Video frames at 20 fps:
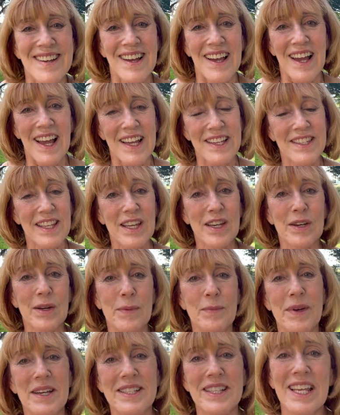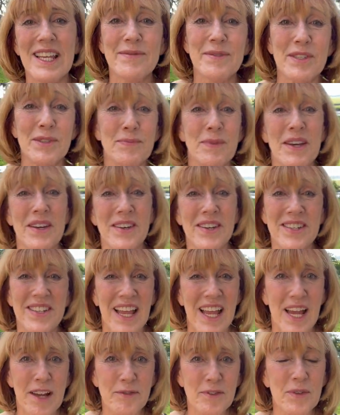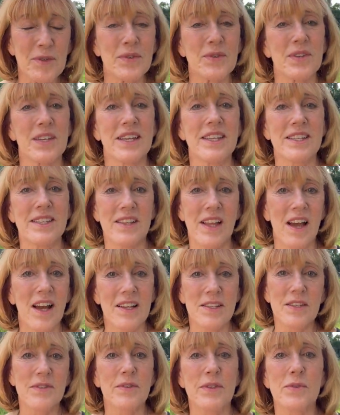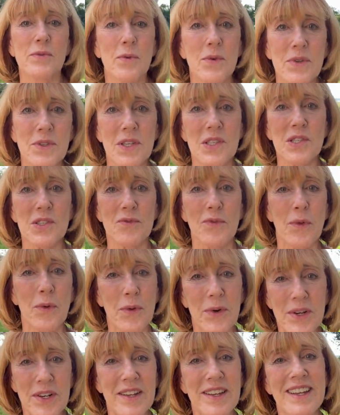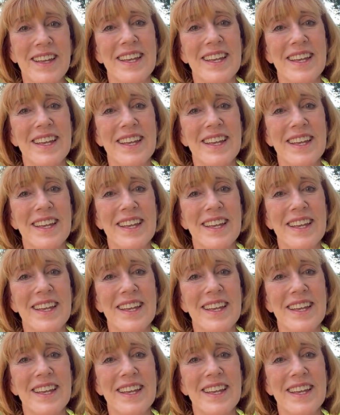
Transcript: Hey there, my name is Marion Haftel and I live in Northeast Florida,